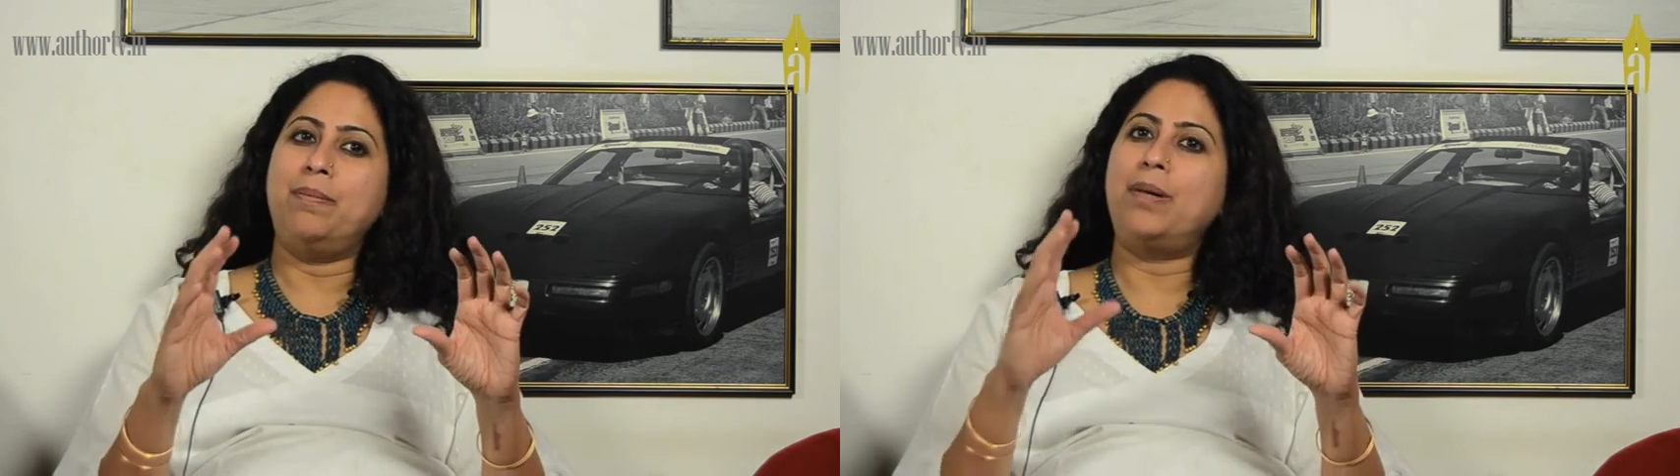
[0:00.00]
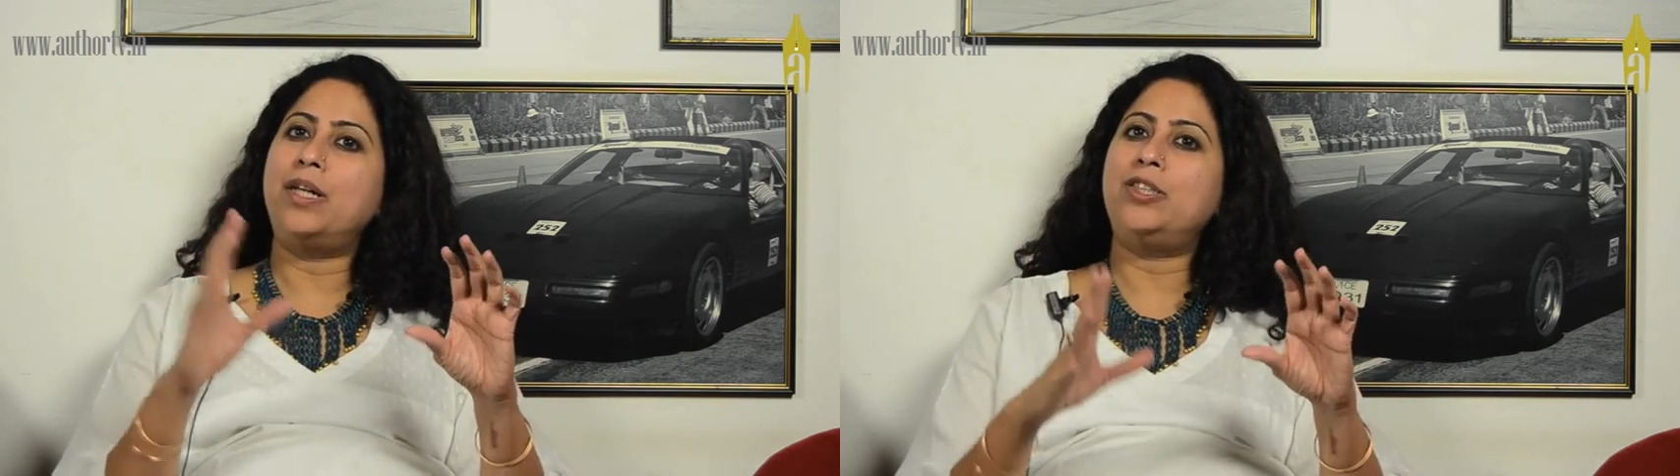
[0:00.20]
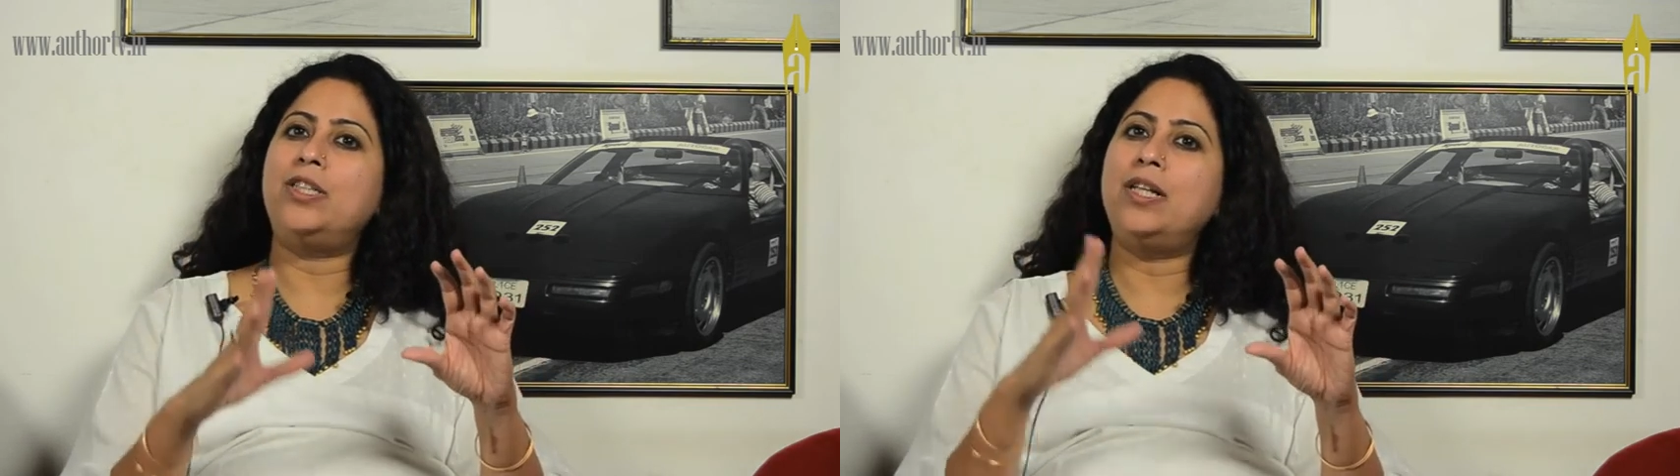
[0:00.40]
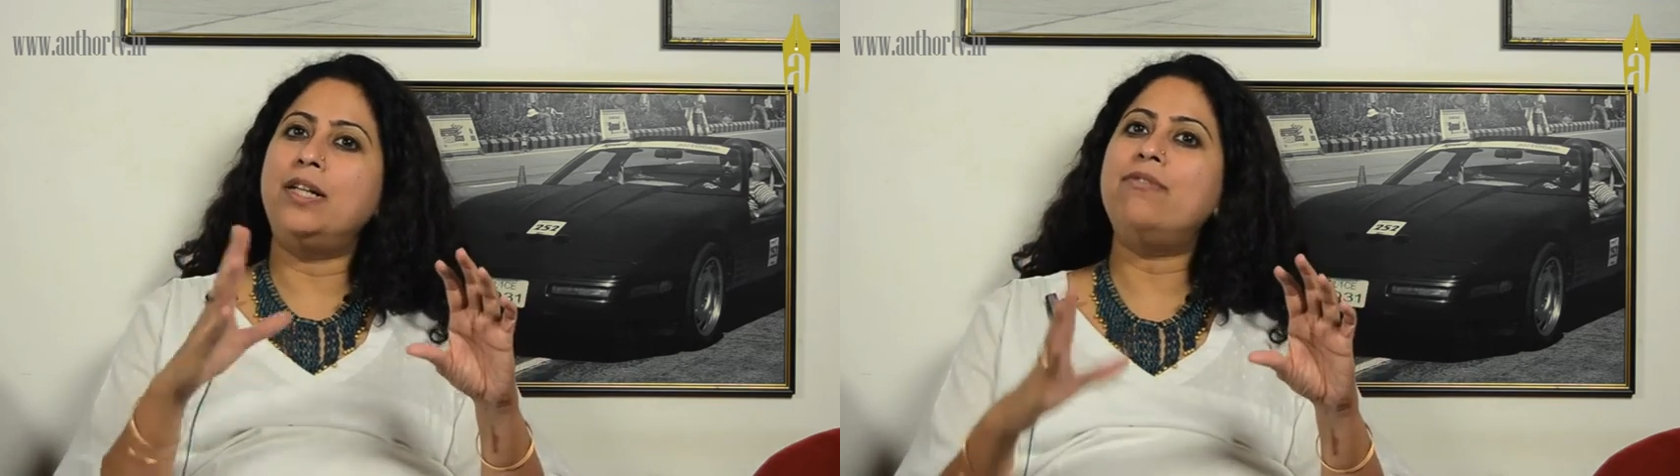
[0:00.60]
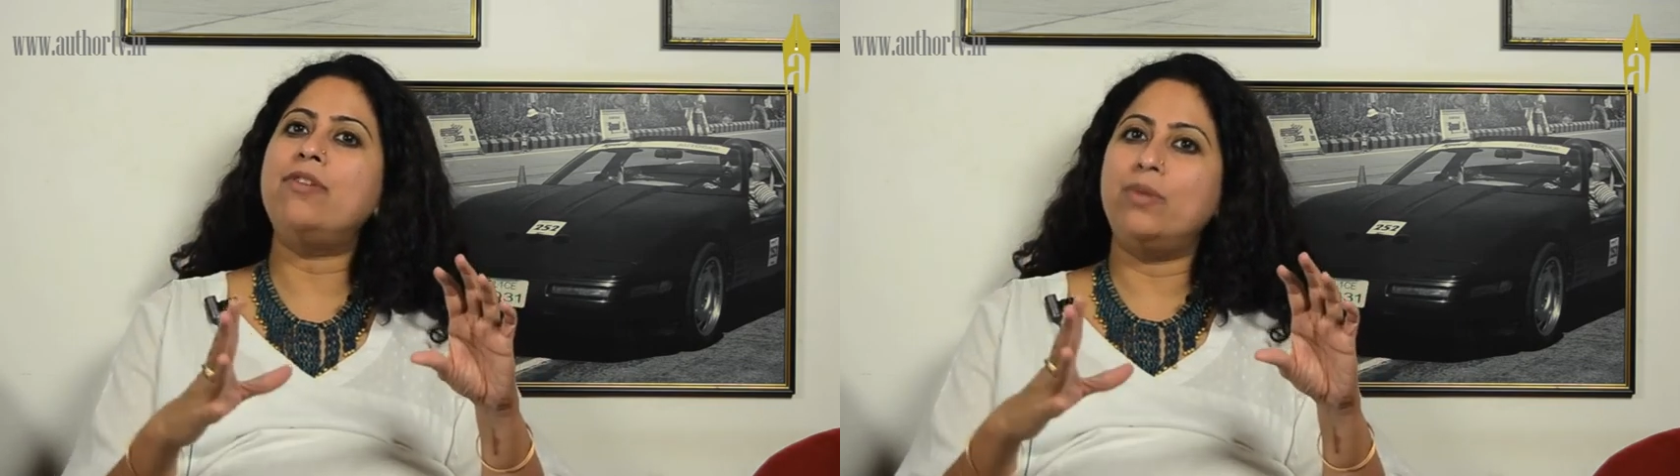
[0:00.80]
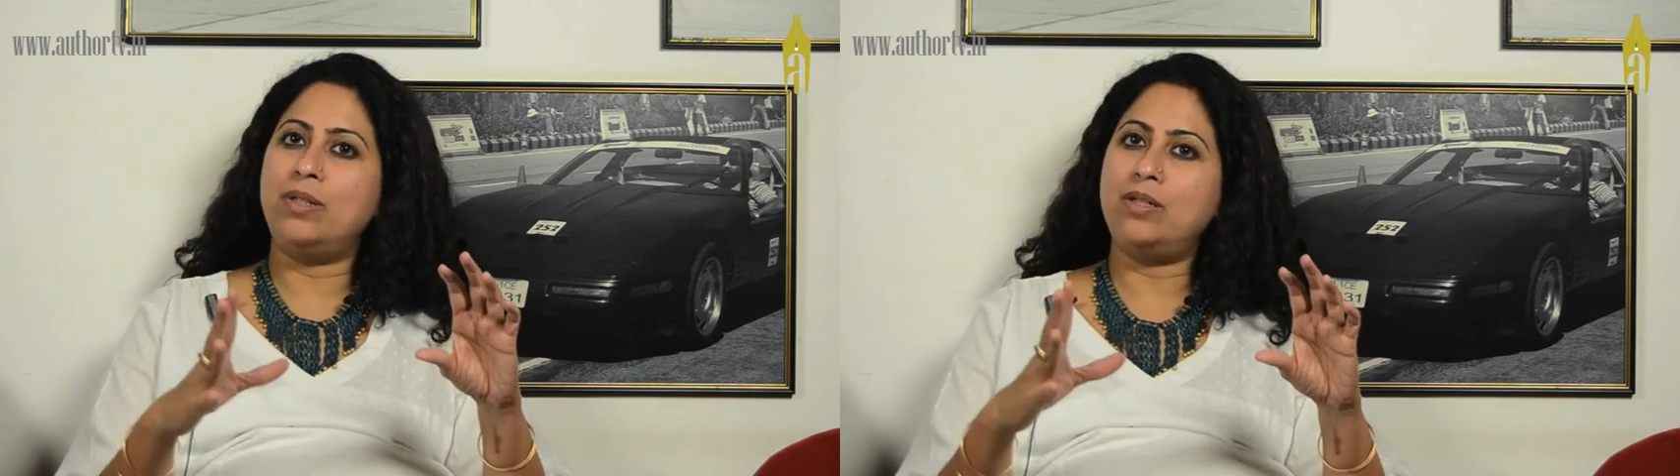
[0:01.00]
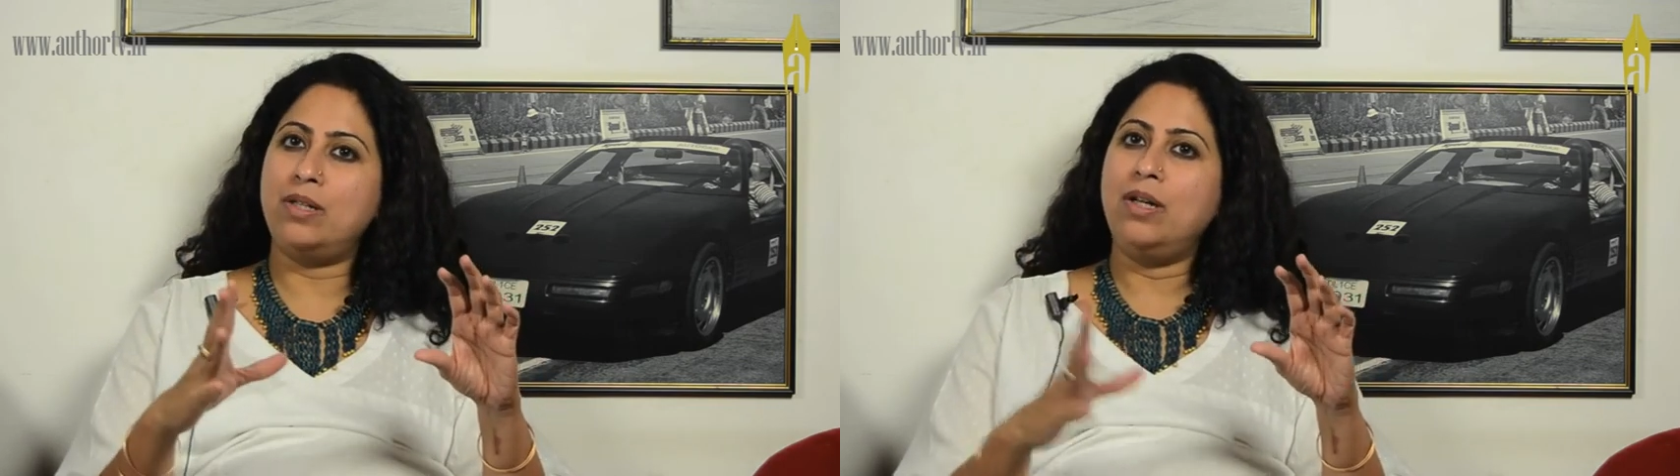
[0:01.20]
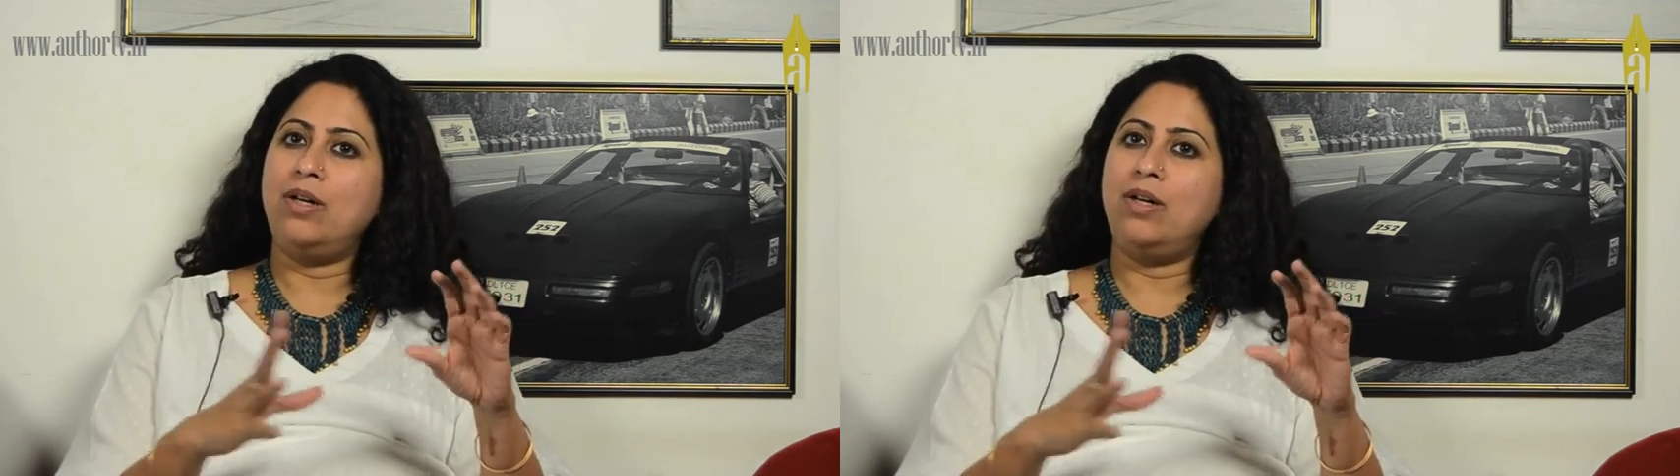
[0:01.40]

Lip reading: partial influence